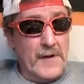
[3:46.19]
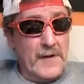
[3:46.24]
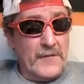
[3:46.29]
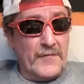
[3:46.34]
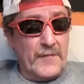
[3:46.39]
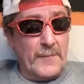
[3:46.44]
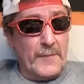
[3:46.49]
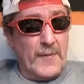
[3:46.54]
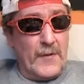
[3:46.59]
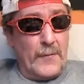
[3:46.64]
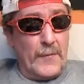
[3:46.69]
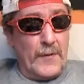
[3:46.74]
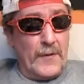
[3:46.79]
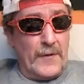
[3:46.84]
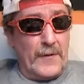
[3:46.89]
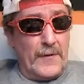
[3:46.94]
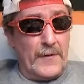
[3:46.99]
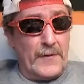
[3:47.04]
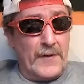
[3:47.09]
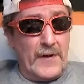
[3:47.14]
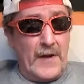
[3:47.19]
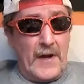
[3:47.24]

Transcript: It should be a really good